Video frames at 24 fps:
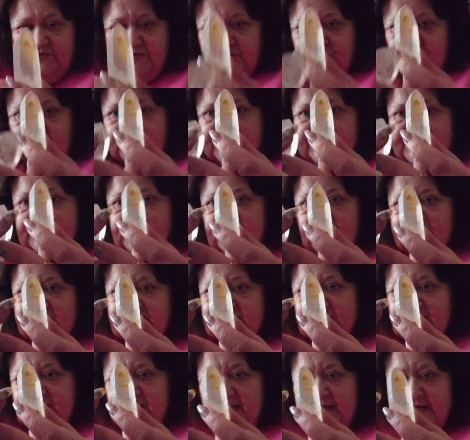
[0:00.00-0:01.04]
lots and lots
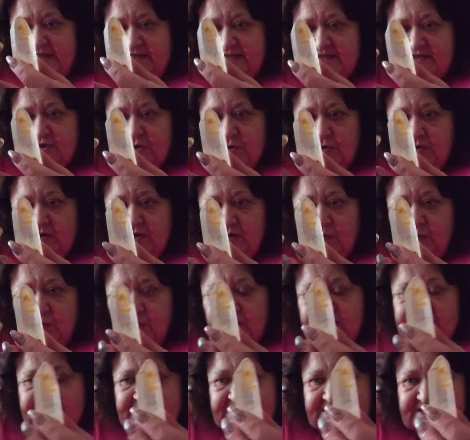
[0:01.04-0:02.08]
of lines going up
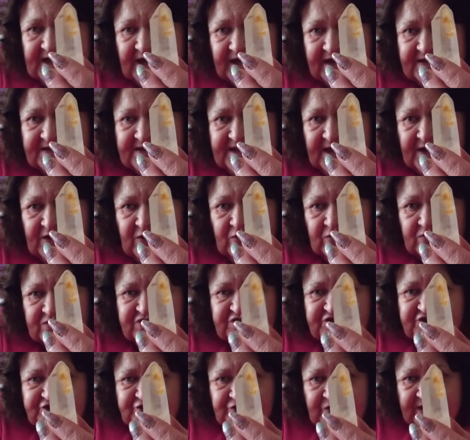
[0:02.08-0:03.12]
one side. They're called
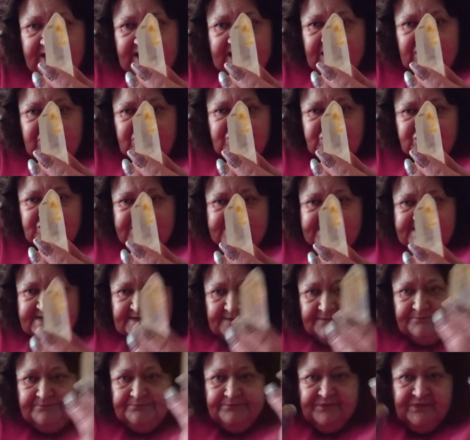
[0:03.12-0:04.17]

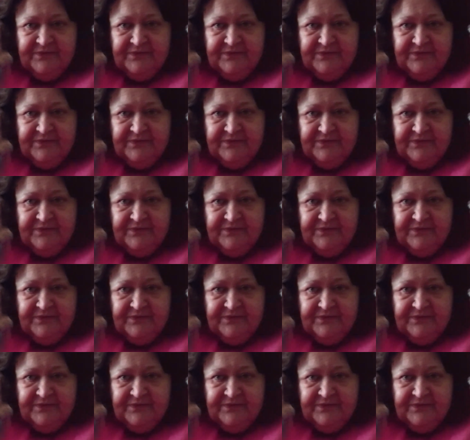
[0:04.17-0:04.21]
striations.